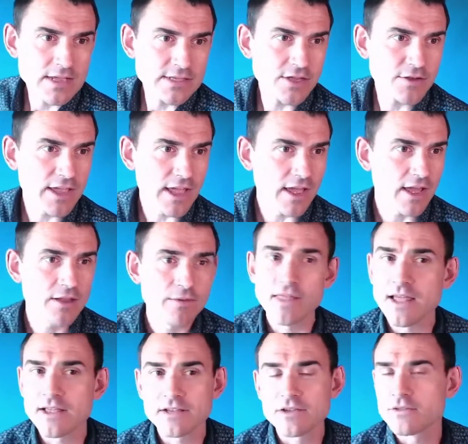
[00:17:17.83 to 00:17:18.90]

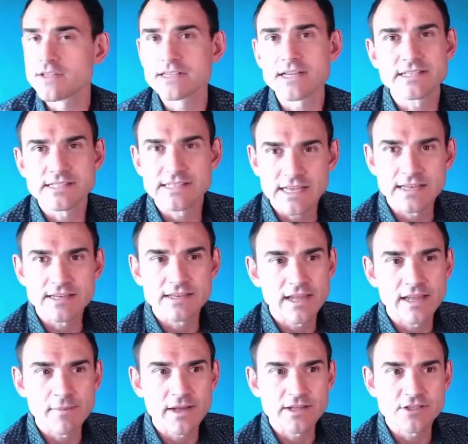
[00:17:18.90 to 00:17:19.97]
they can do things like send
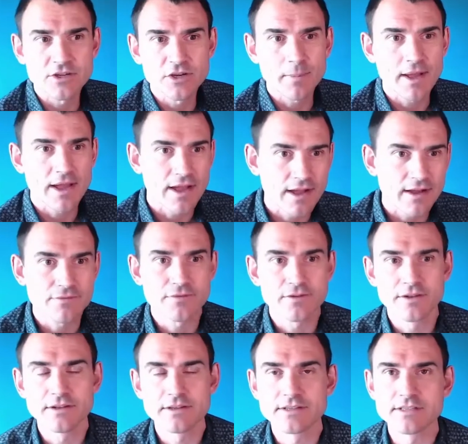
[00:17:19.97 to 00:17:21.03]
emails on your behalf
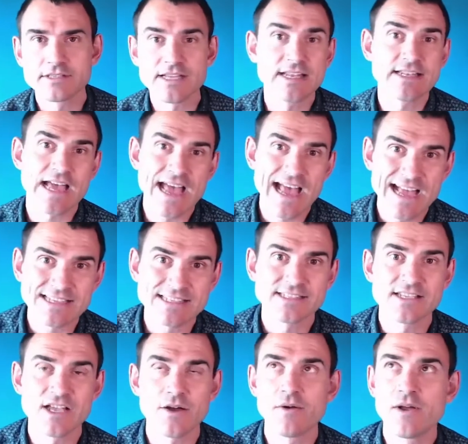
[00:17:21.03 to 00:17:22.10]
and to send as.
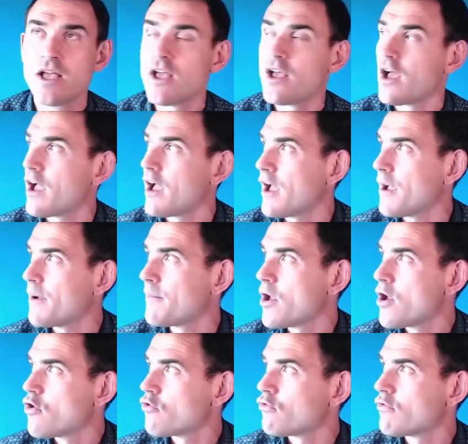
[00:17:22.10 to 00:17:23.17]
So
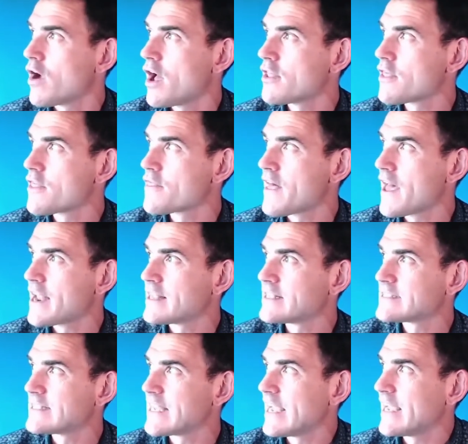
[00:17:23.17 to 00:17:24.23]
rather than
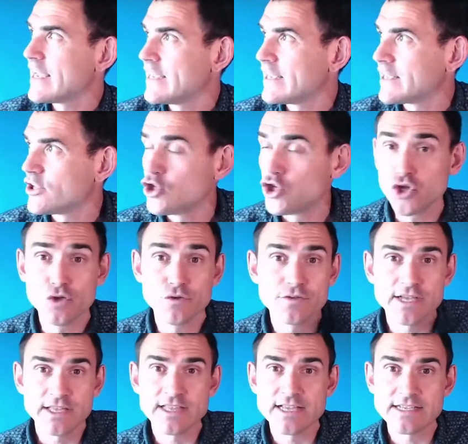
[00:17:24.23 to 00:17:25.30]
it saying you've
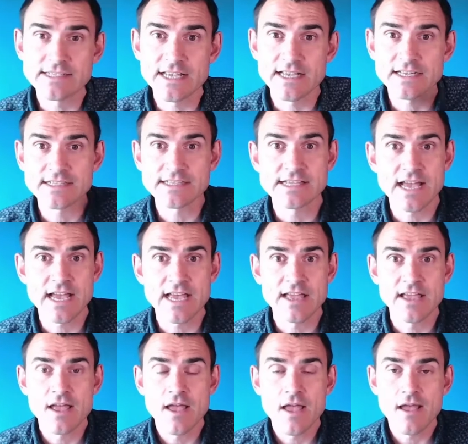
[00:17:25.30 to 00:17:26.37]
sent this, it'll
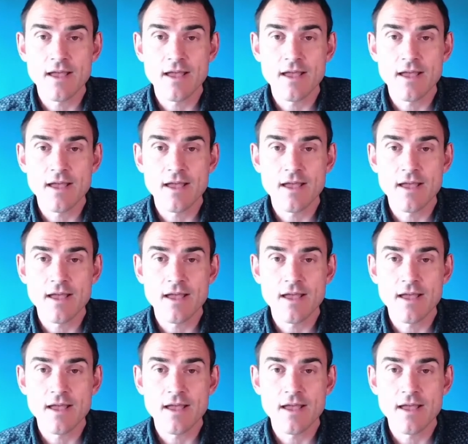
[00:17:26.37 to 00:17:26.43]
say